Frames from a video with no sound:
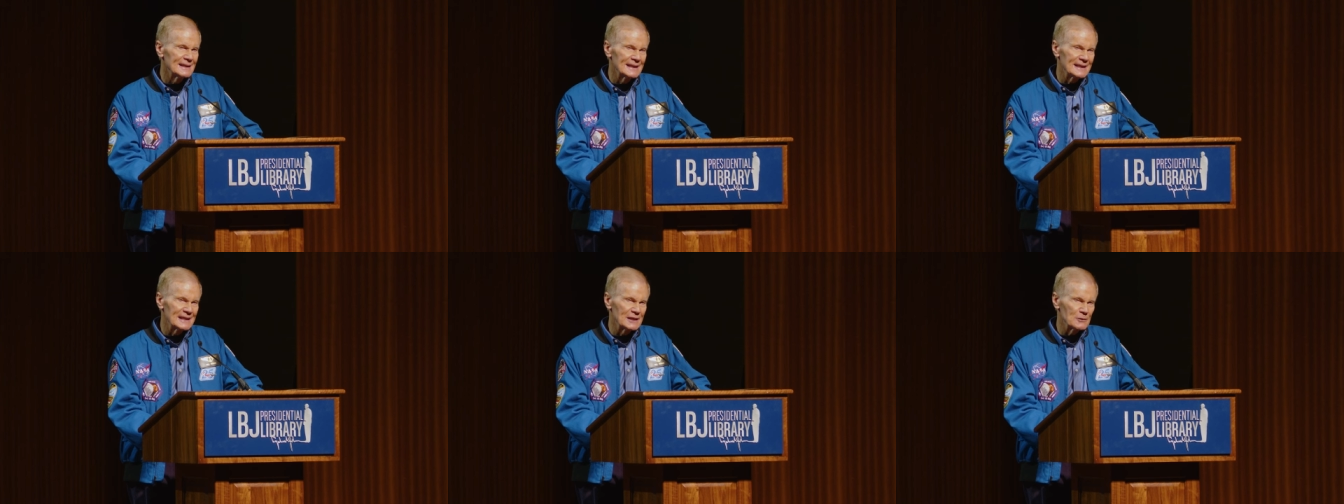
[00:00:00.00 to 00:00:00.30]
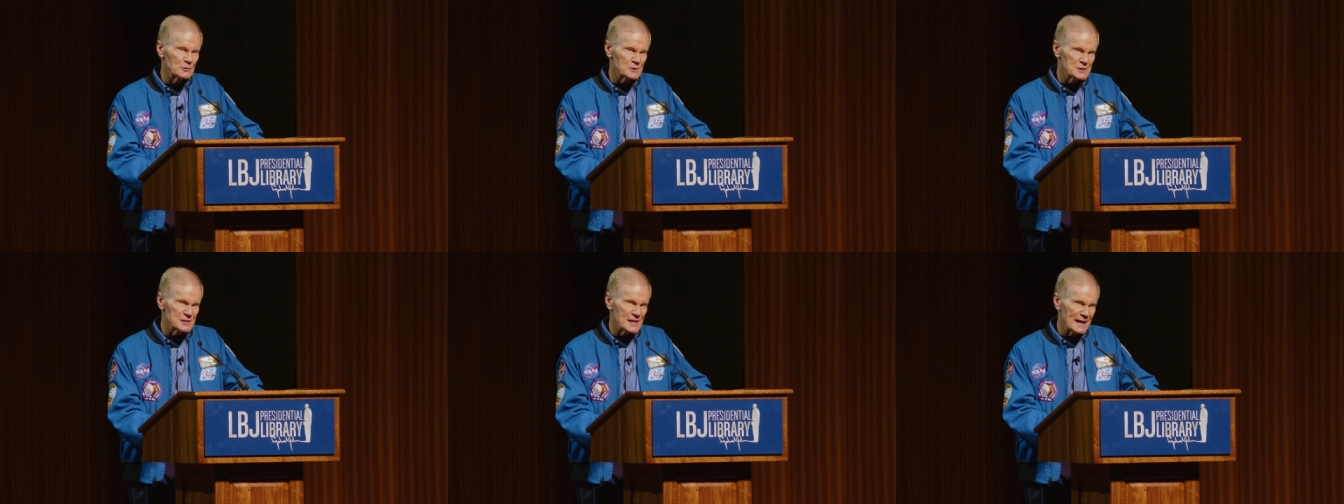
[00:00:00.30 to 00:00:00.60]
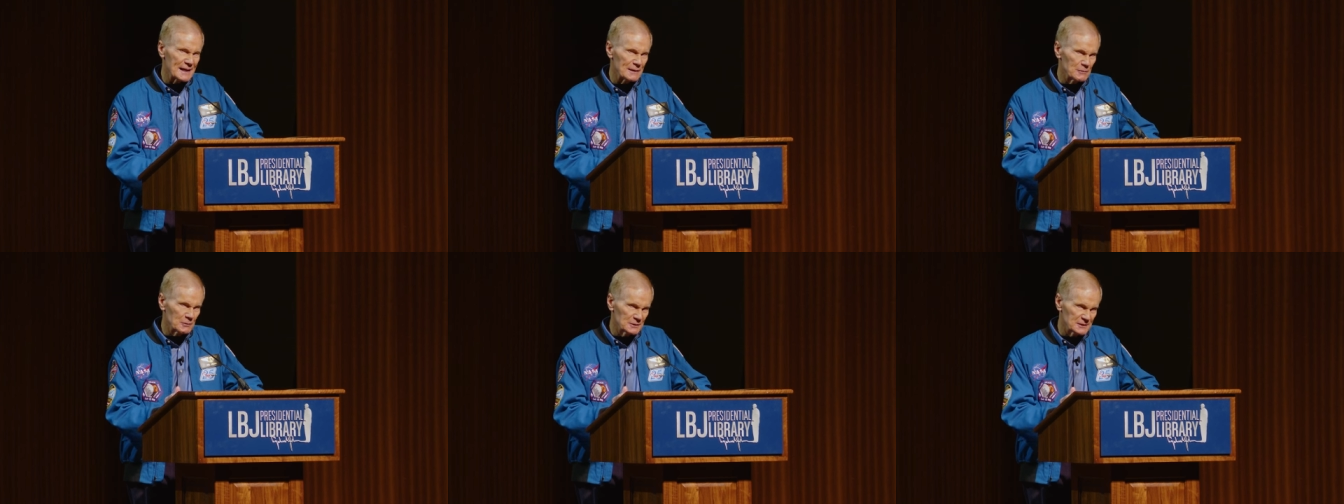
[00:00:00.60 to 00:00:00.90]
he was
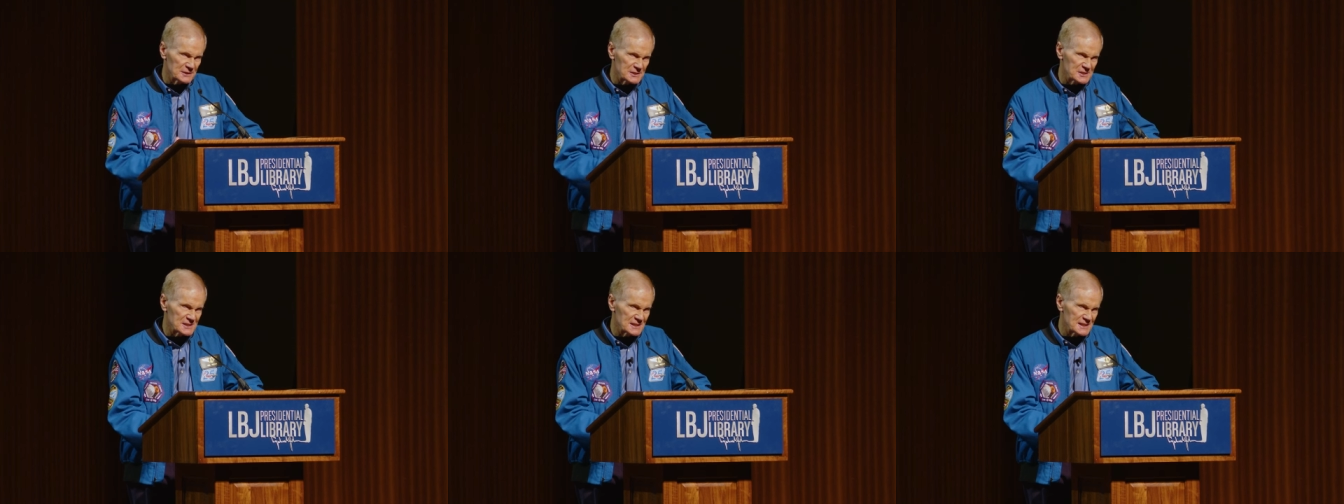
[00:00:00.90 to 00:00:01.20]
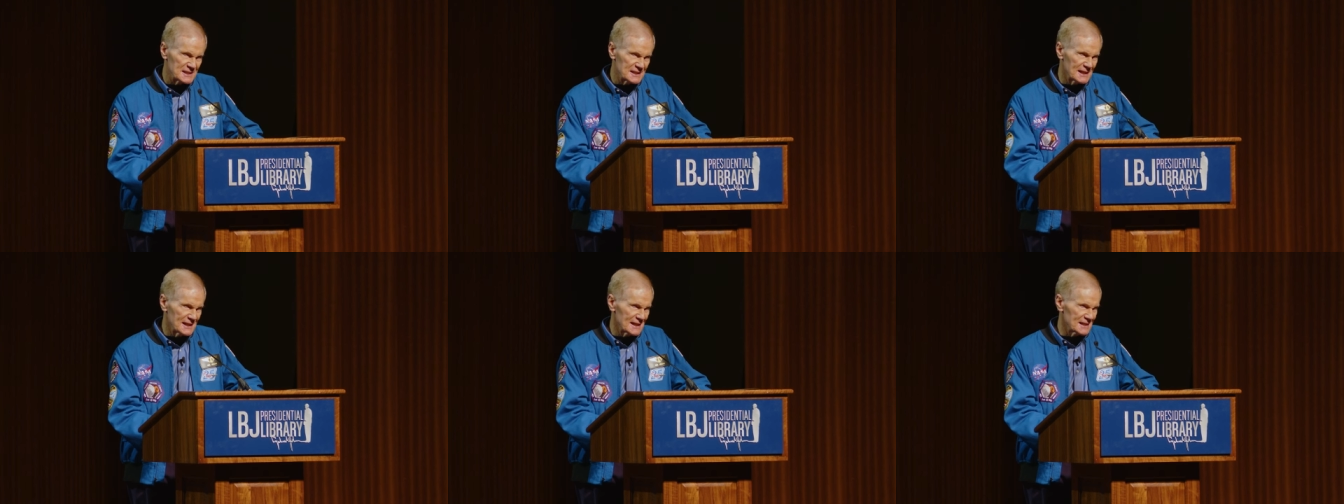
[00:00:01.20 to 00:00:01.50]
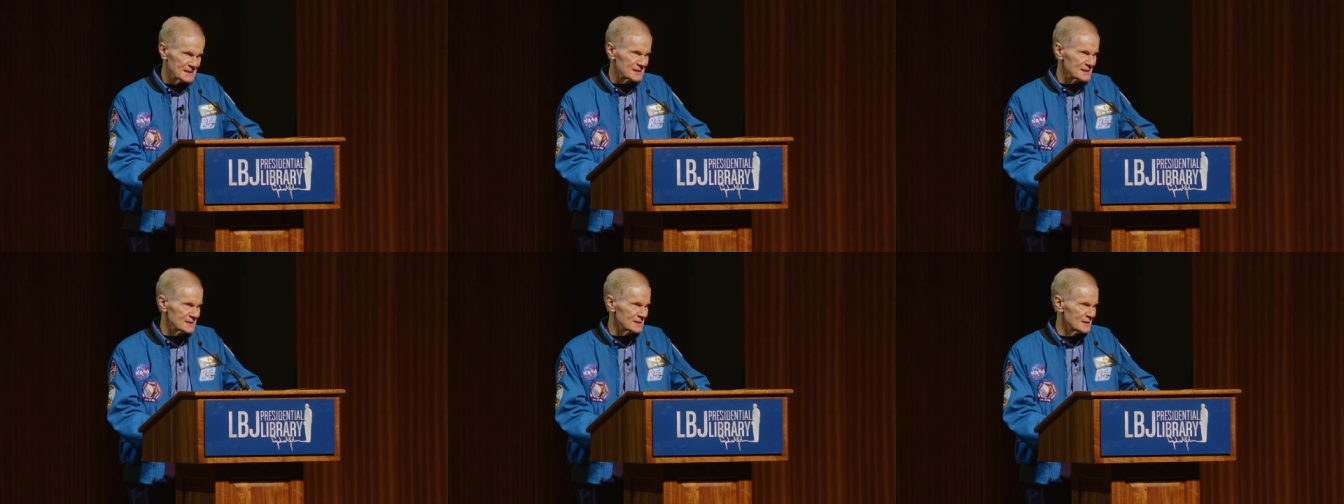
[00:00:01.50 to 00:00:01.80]
able to see
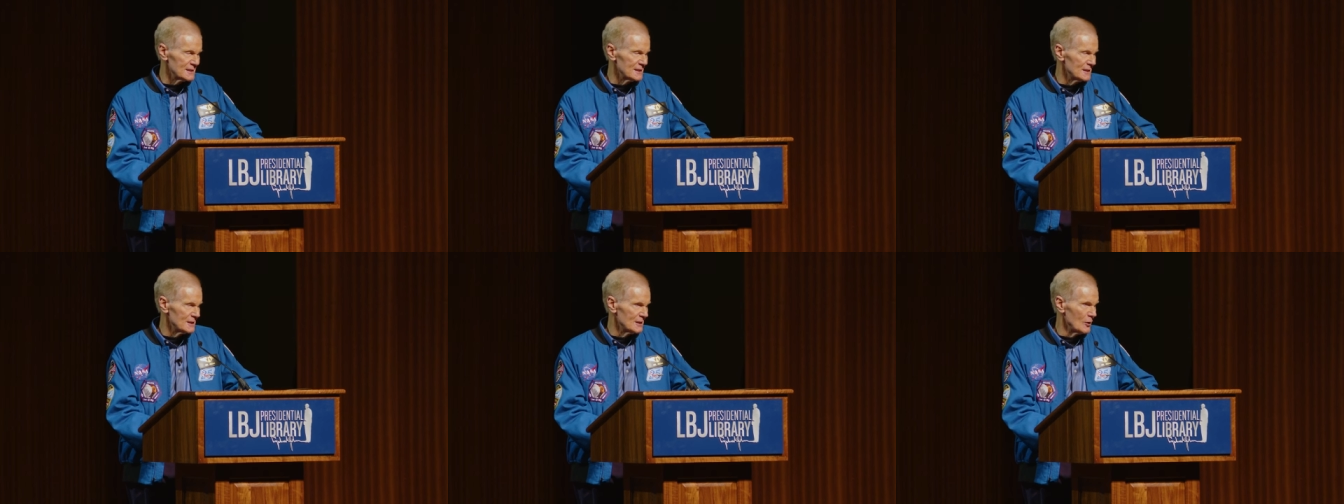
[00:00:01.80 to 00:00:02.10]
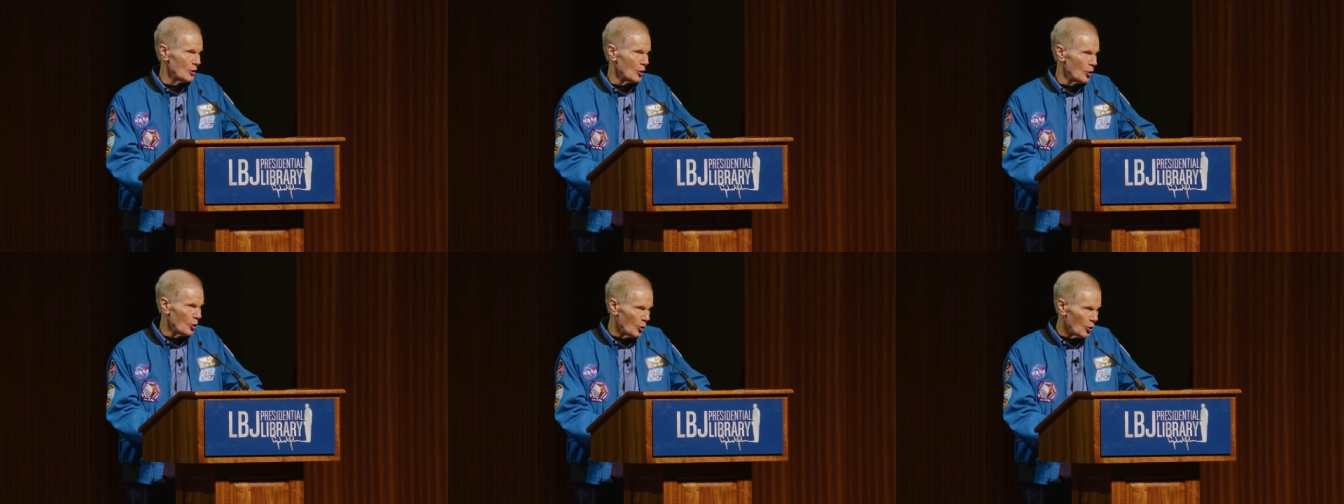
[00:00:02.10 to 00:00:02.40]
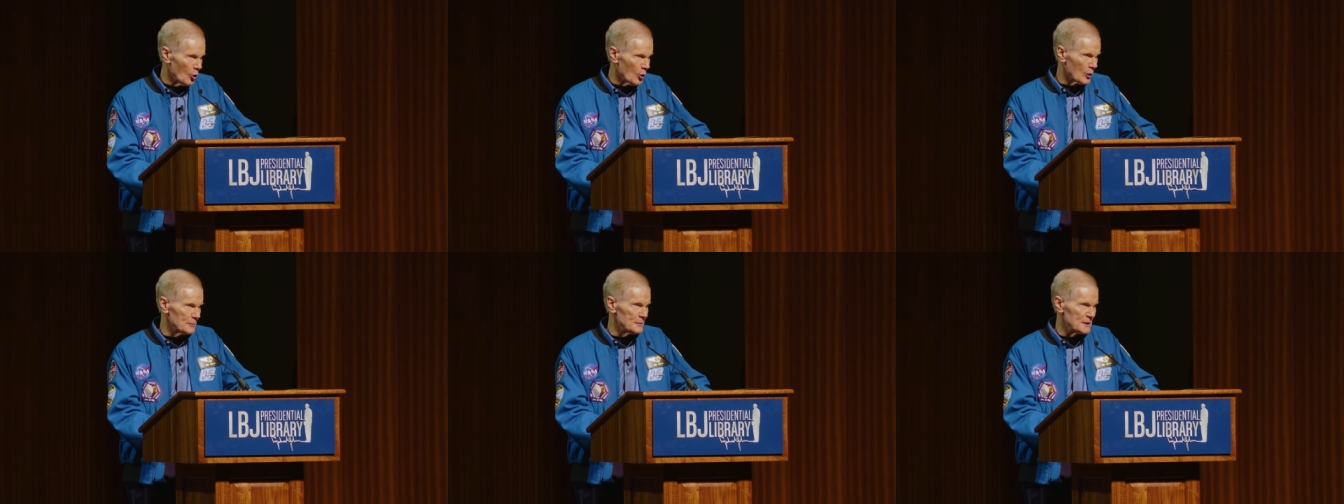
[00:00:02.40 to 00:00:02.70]
us
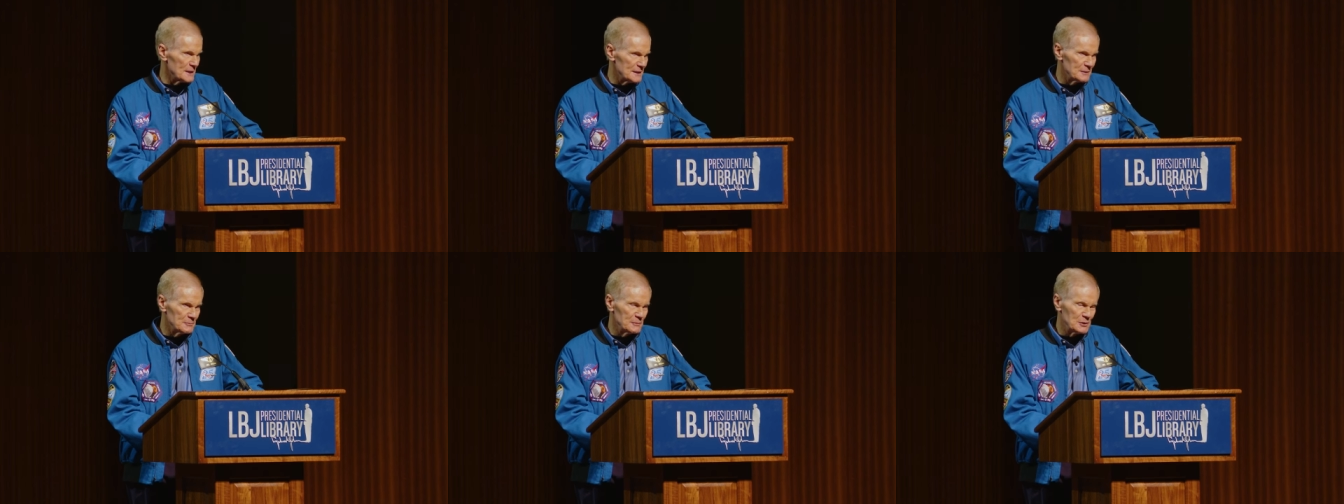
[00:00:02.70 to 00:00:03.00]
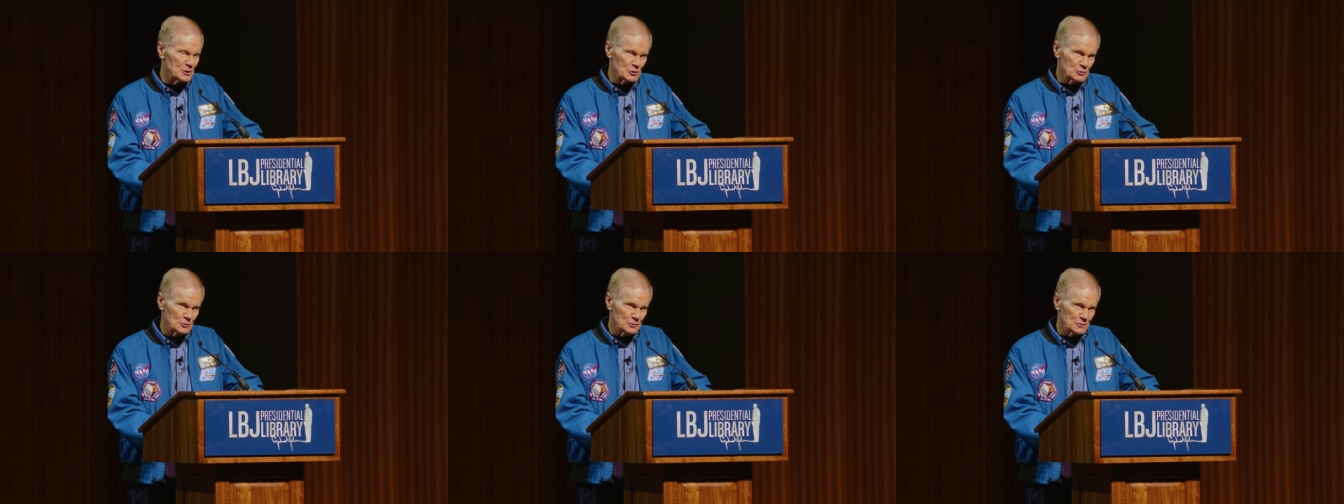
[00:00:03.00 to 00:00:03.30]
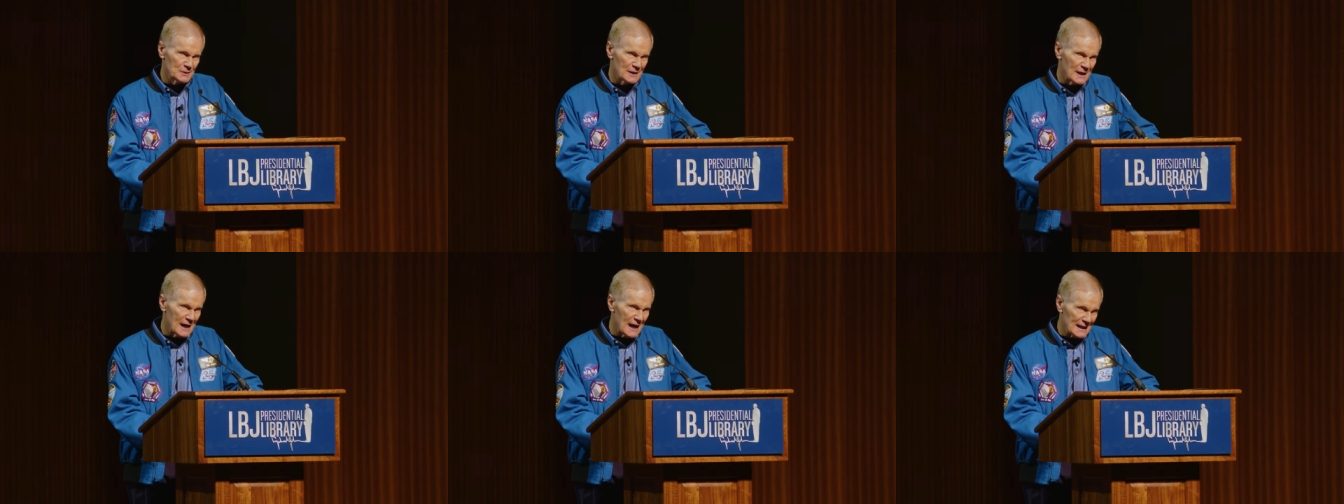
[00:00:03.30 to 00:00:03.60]
orbit the
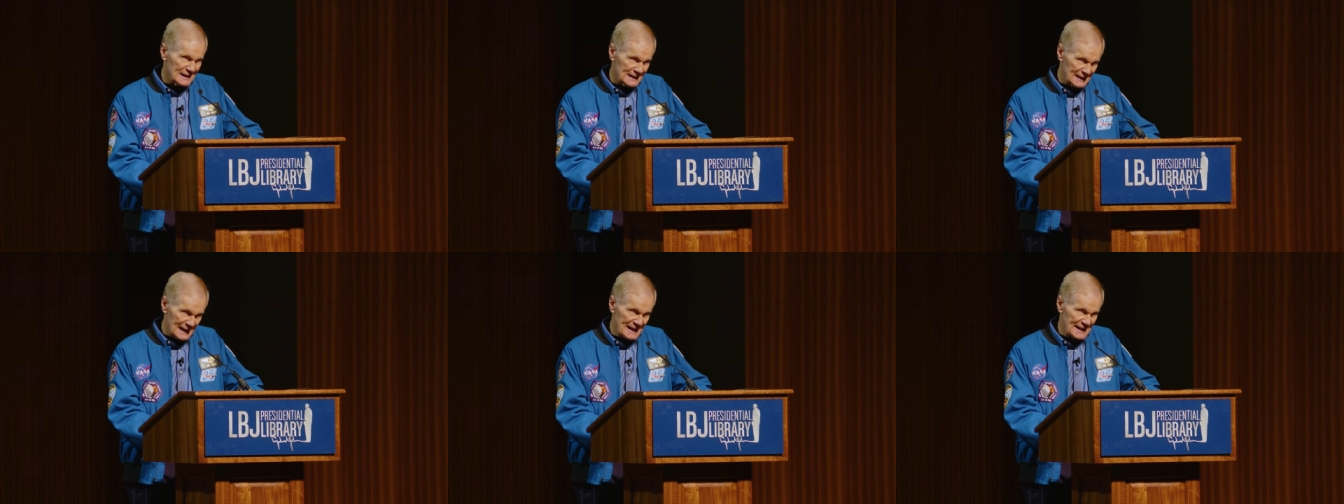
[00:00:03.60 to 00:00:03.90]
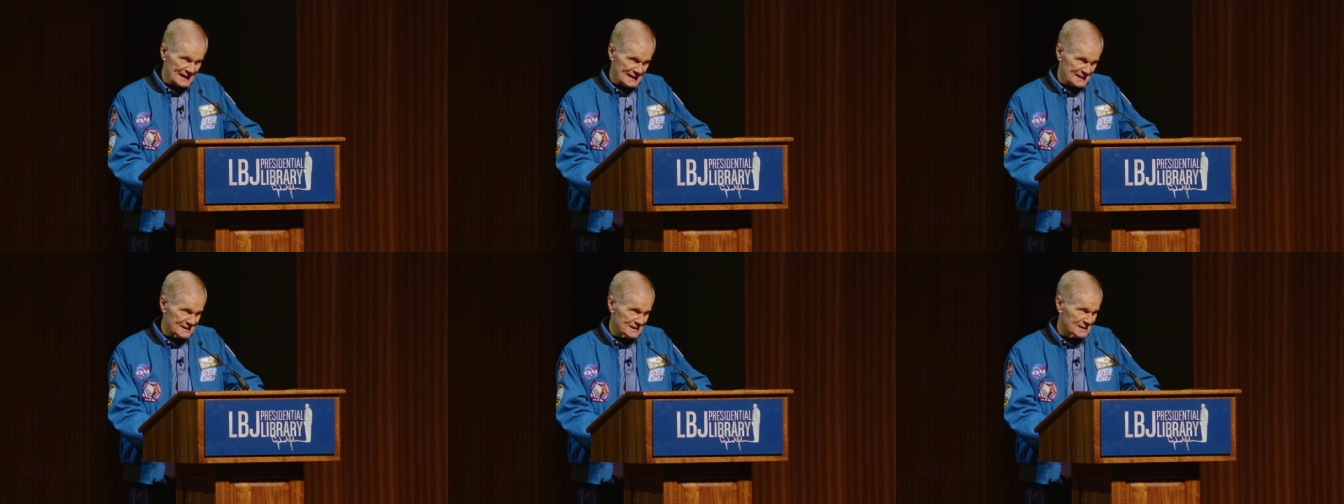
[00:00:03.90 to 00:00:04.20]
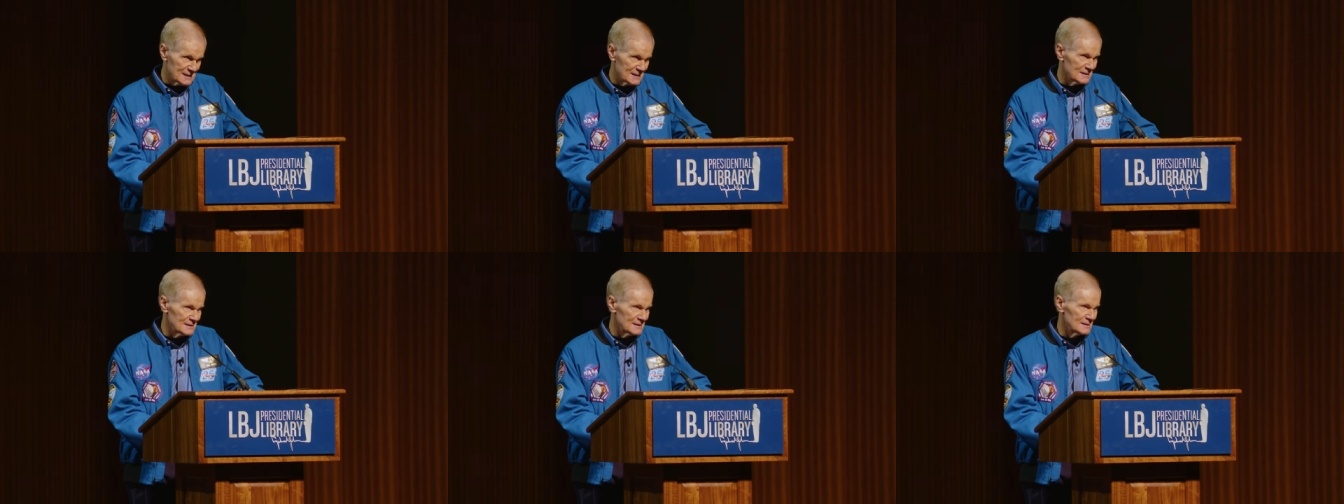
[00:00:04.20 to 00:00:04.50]
moon, not
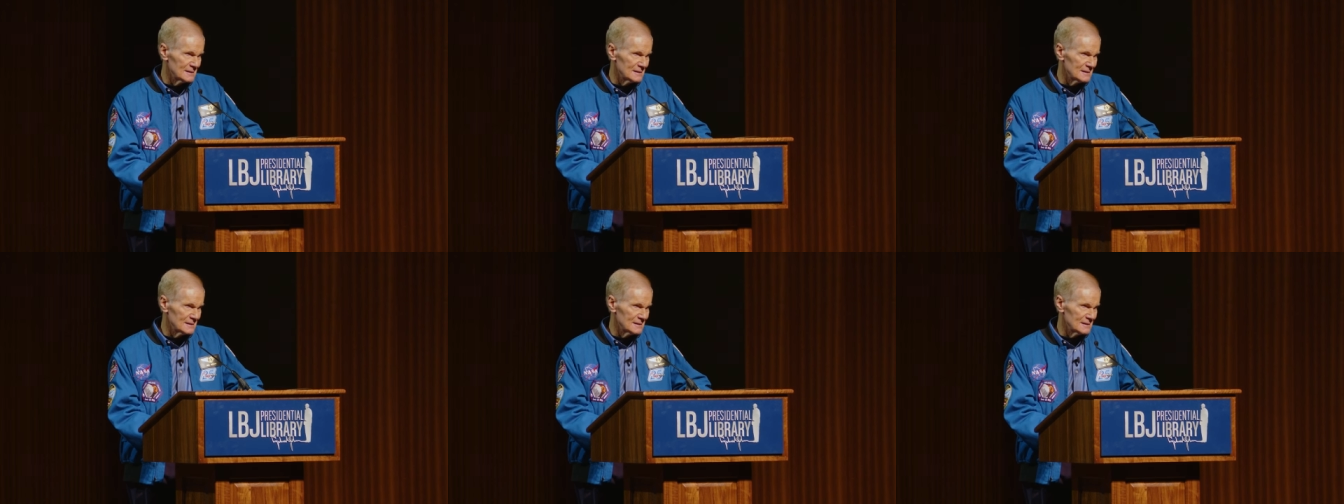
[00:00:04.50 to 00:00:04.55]
land